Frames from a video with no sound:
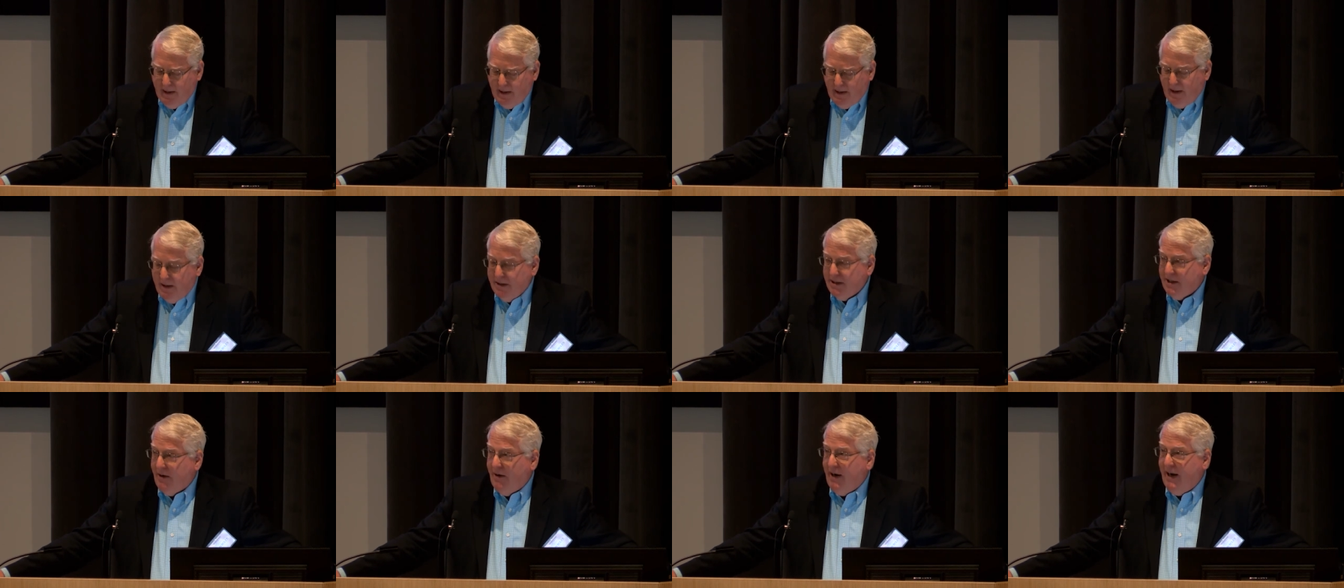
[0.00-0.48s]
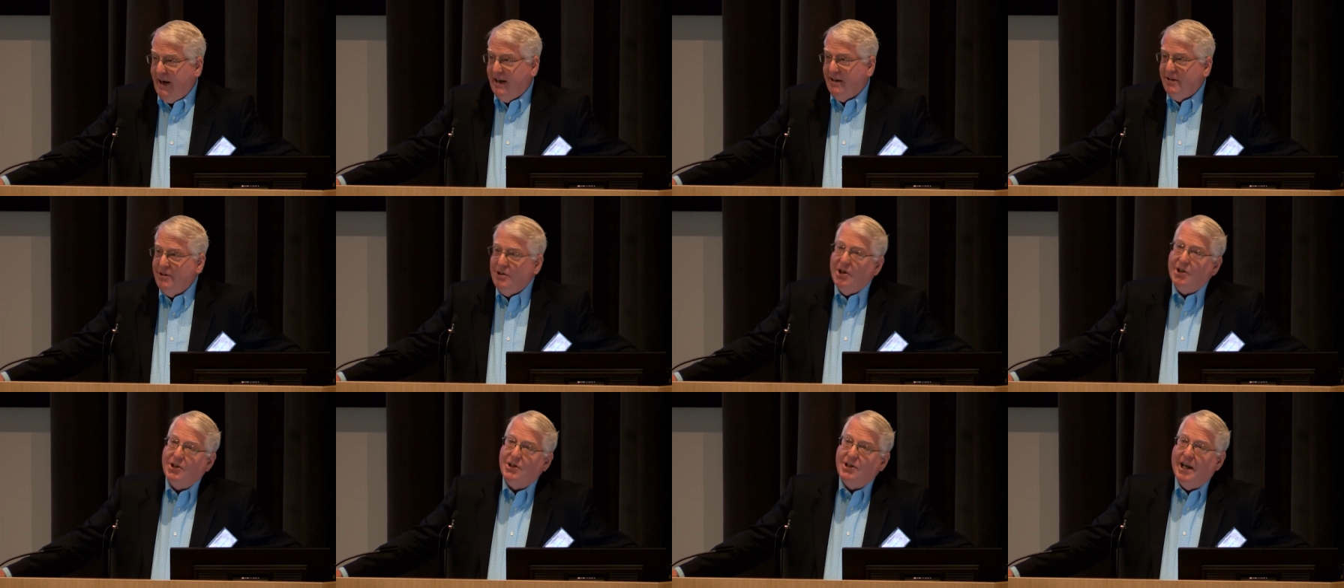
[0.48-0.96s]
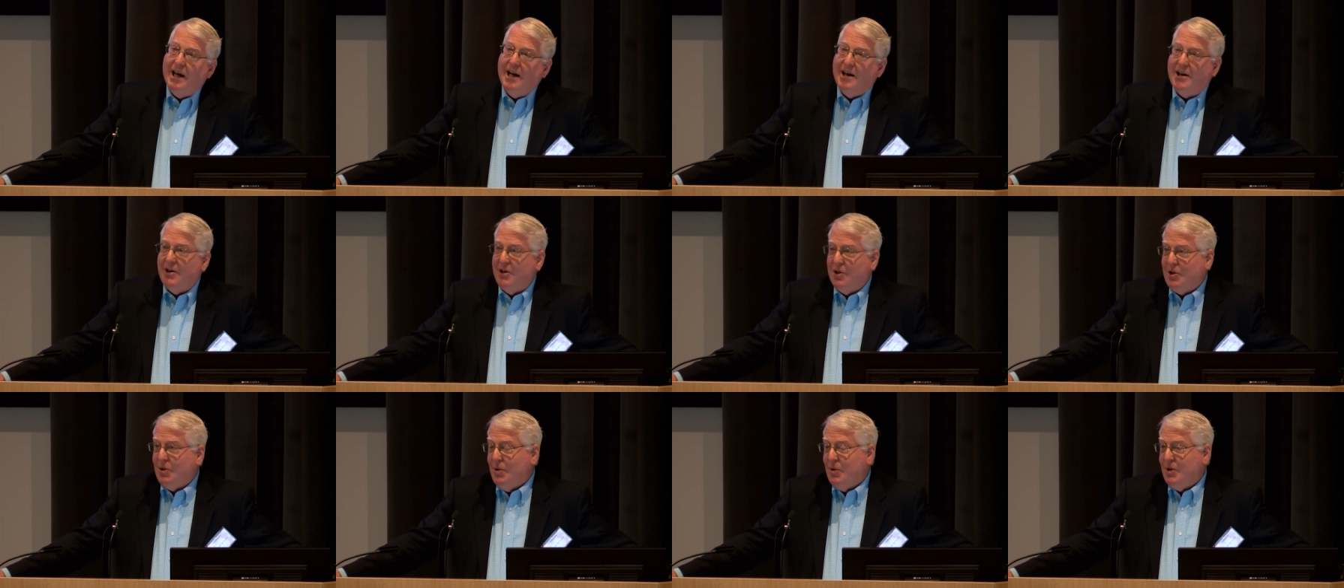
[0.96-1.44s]
And so I had just
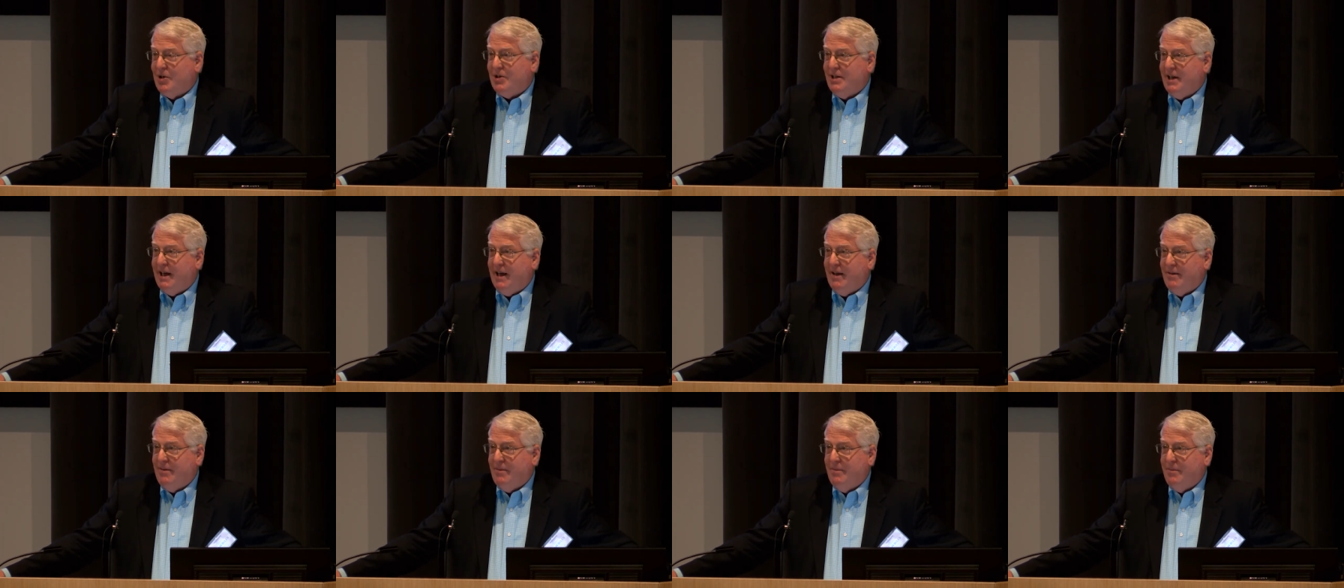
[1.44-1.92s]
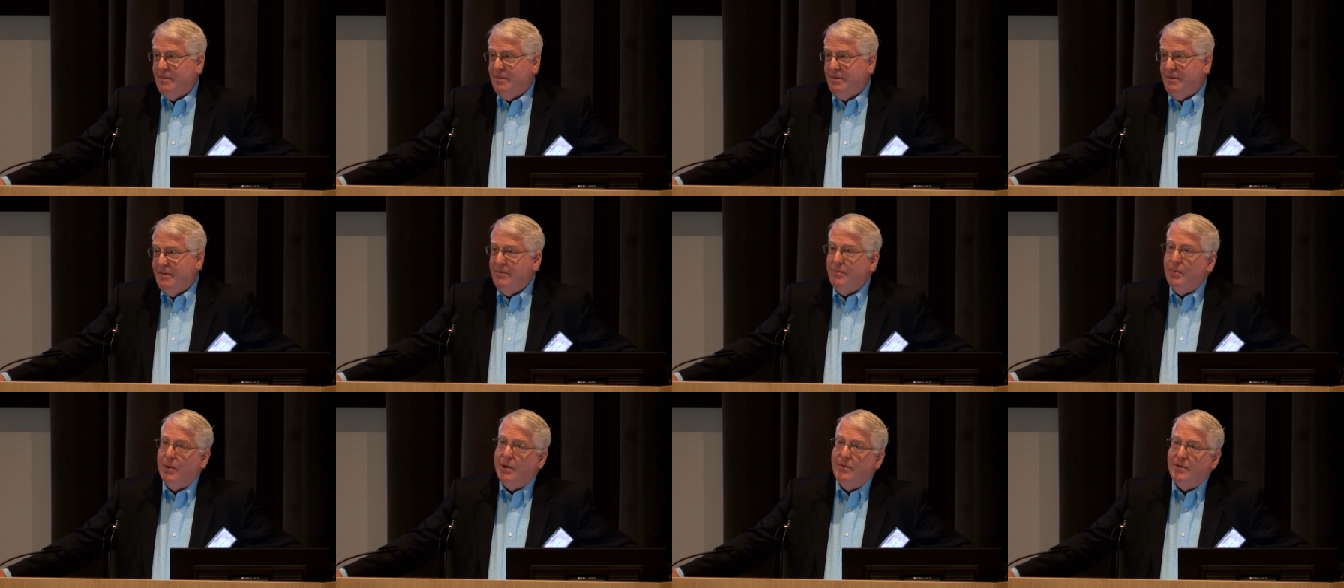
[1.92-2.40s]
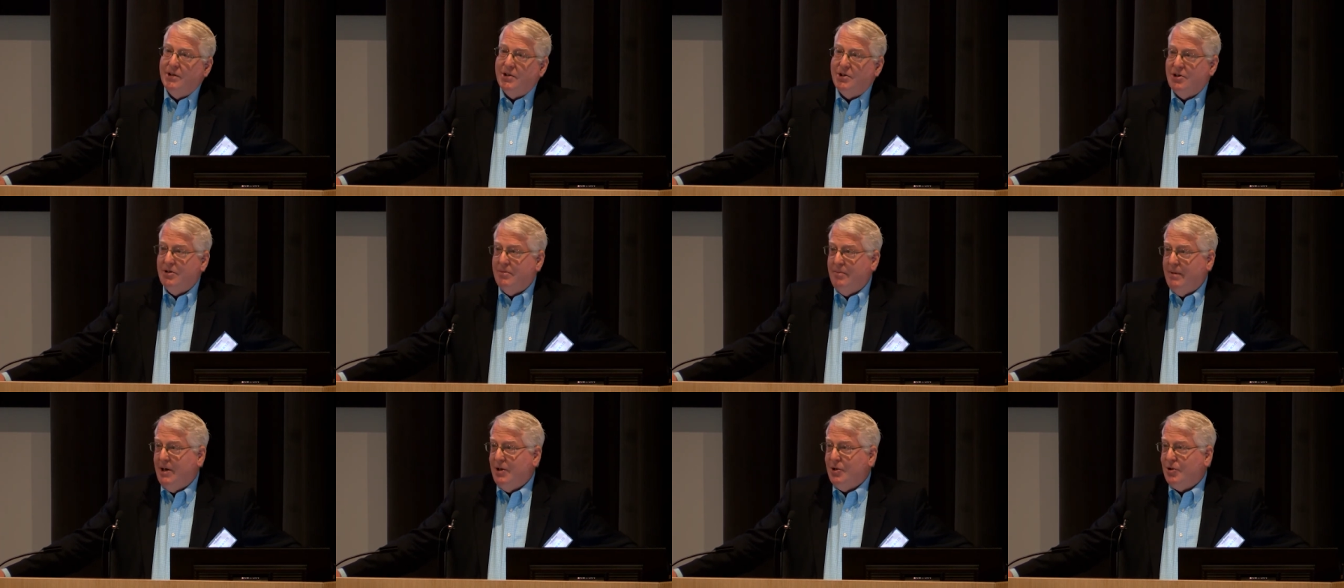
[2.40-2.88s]
taken a course that previous
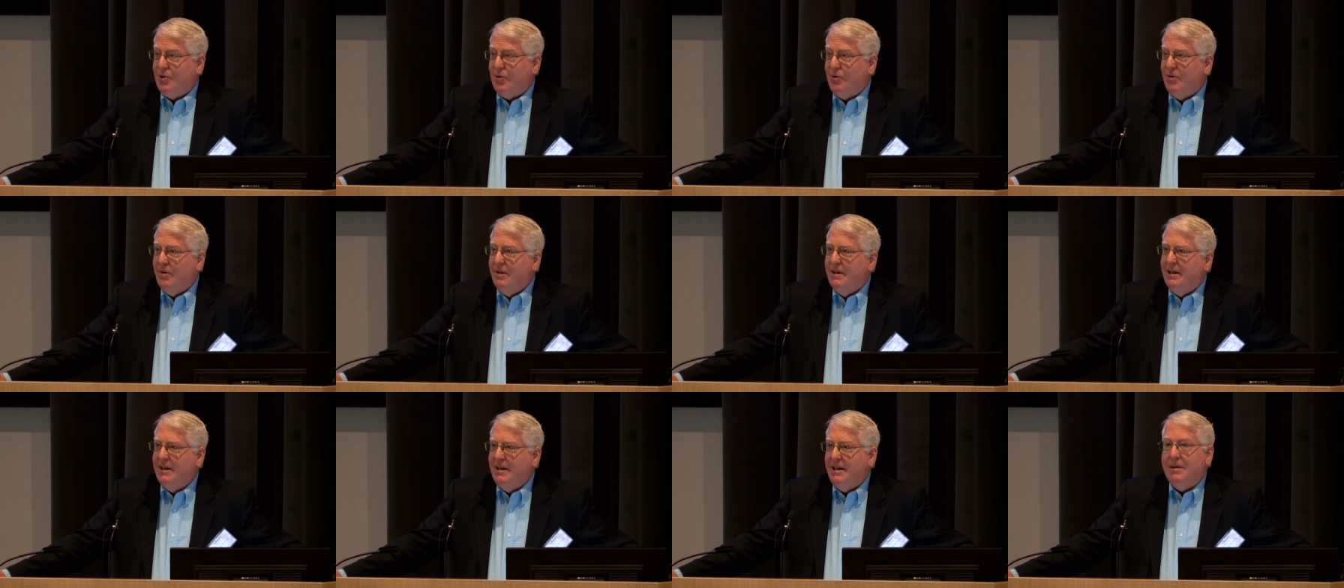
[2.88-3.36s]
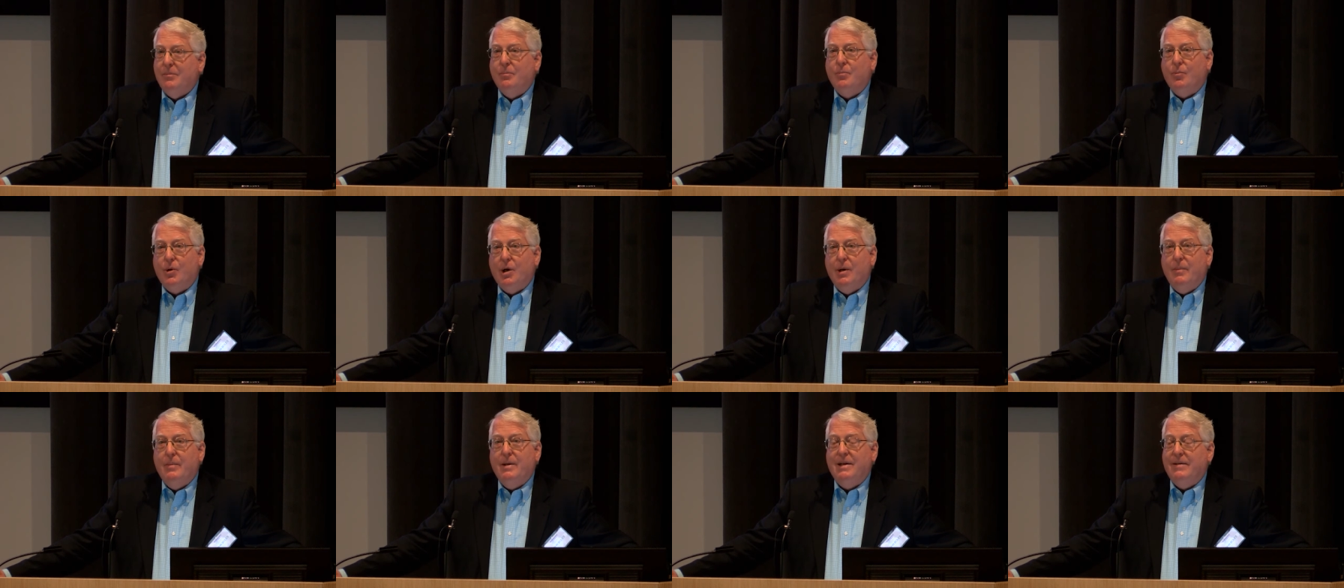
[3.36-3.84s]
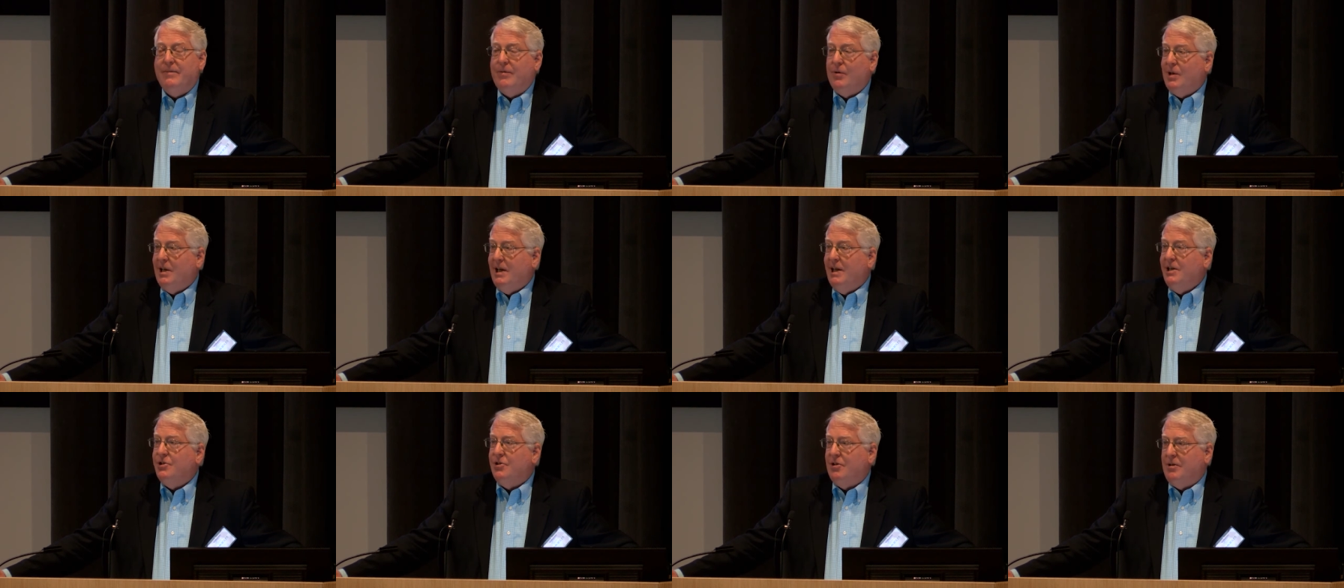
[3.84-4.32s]
semester in Primitive
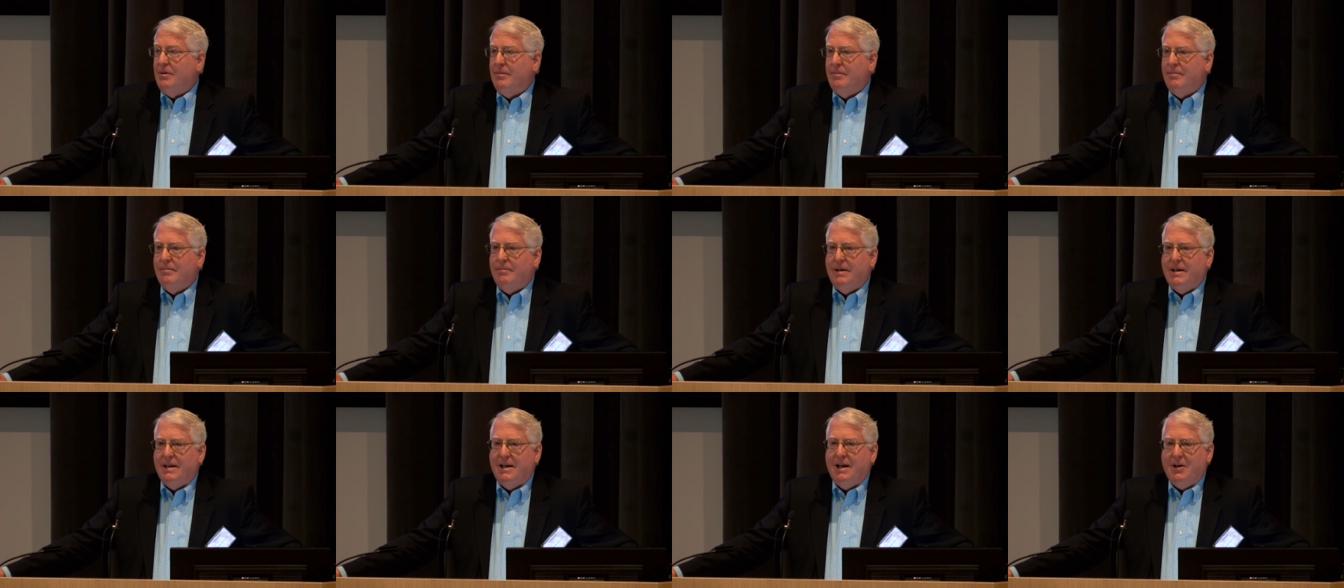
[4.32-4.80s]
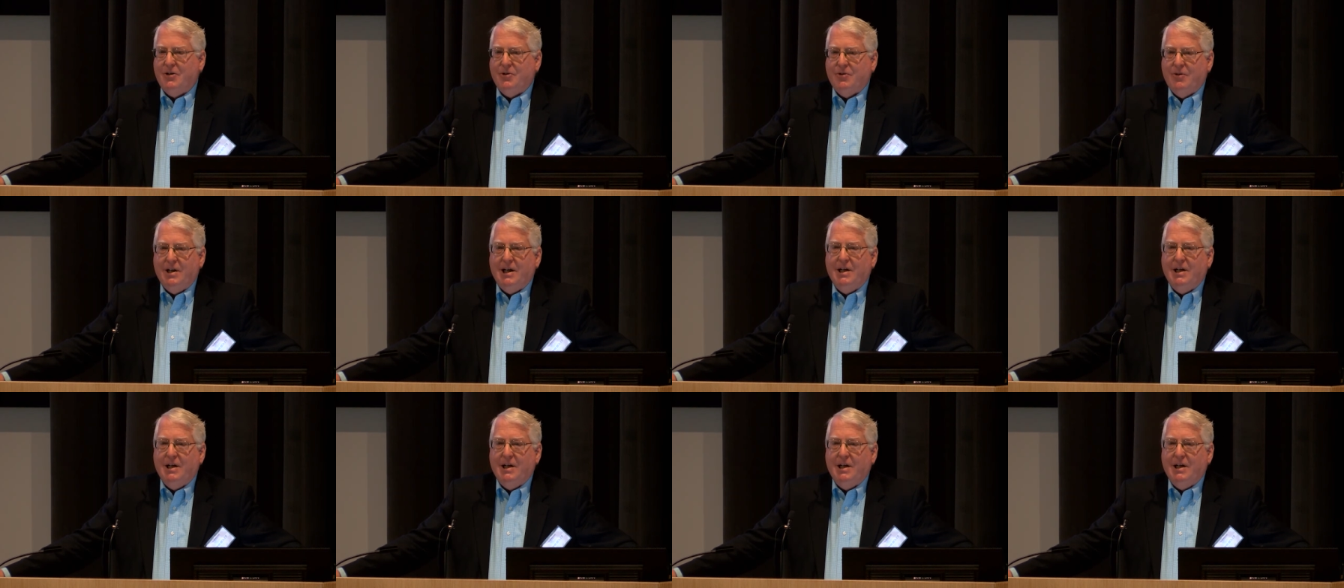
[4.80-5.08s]
Religion by Dr.